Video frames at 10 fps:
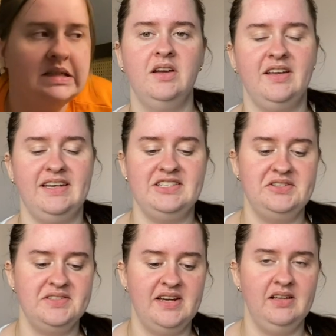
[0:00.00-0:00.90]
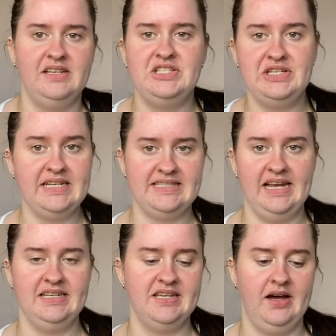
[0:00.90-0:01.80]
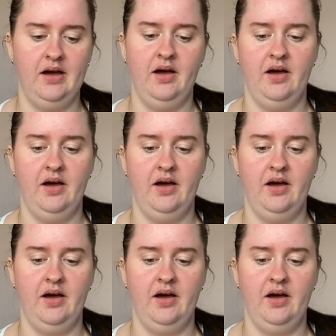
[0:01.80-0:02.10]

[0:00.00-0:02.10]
Okay, so it's now like 2 days later.